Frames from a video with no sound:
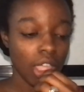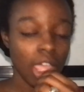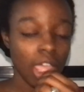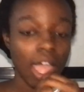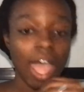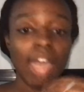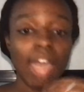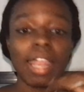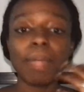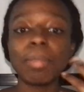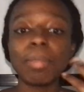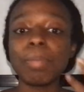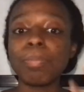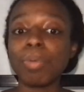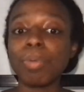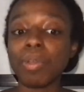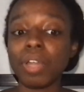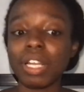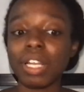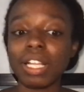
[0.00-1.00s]
And I'm
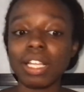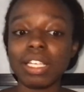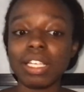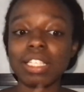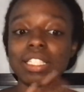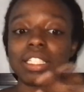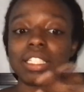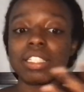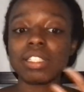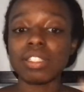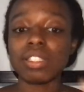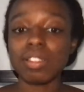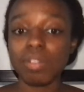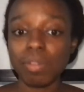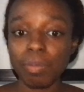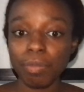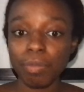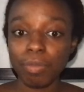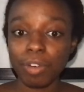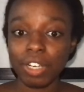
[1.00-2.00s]
imploring, and this is
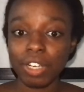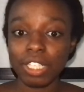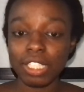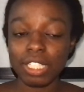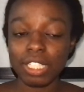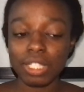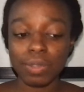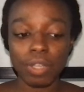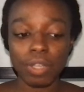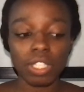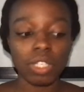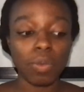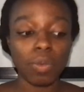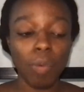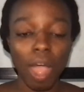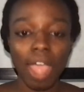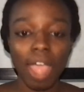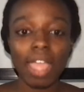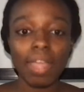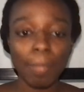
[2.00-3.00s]
for this situation.
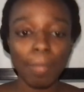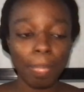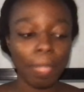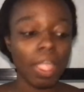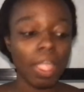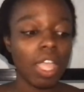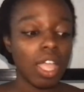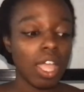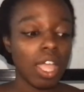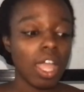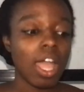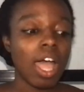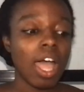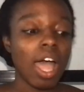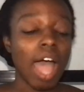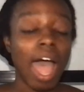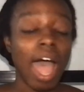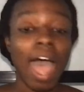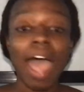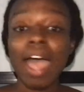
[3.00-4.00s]
Why?
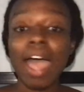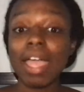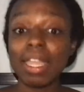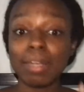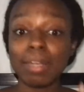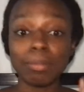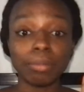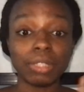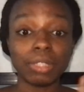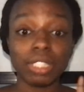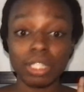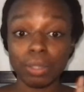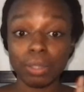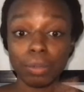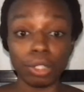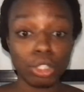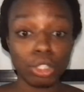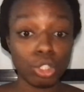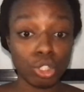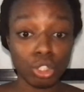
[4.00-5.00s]
I am dealing
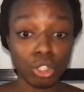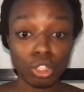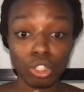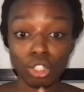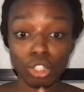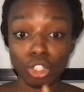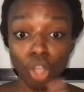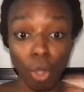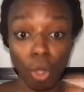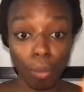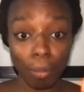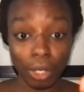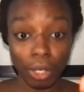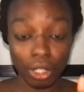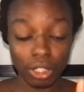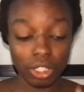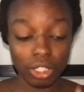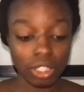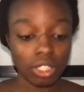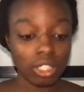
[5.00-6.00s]
with so
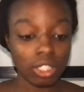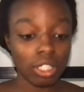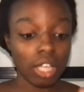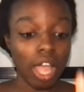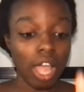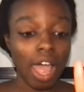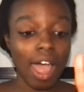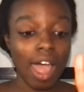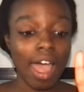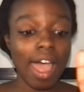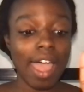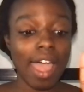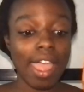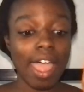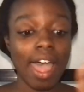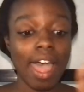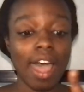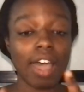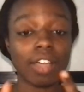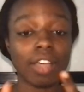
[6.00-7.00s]
much. I
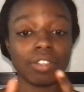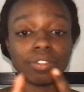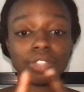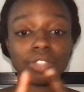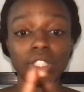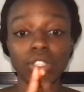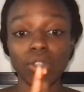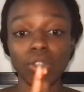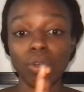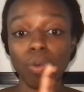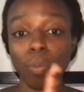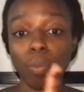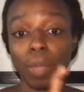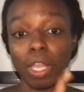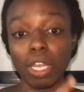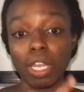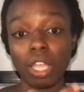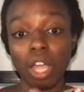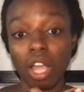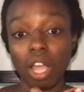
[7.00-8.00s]
have this whole
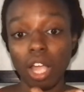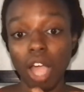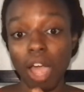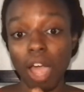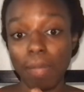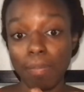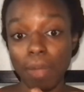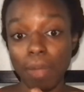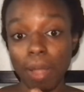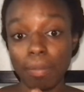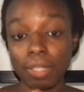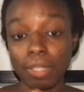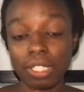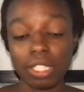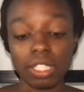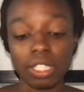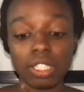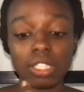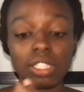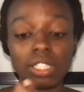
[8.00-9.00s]
waiting on God
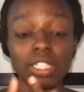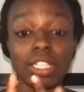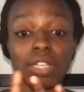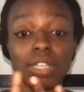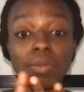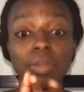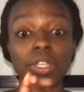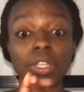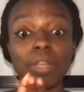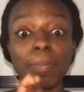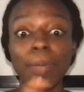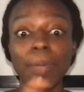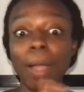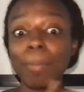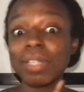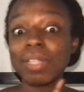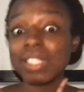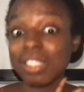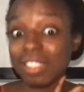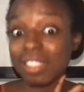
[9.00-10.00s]
promises, dealing with the
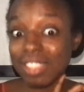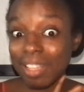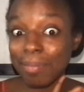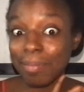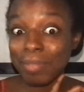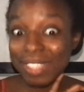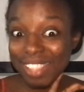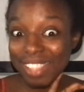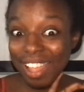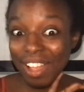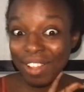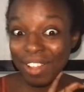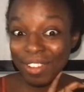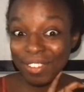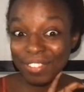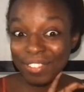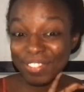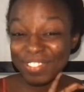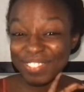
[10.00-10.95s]
promises themselves.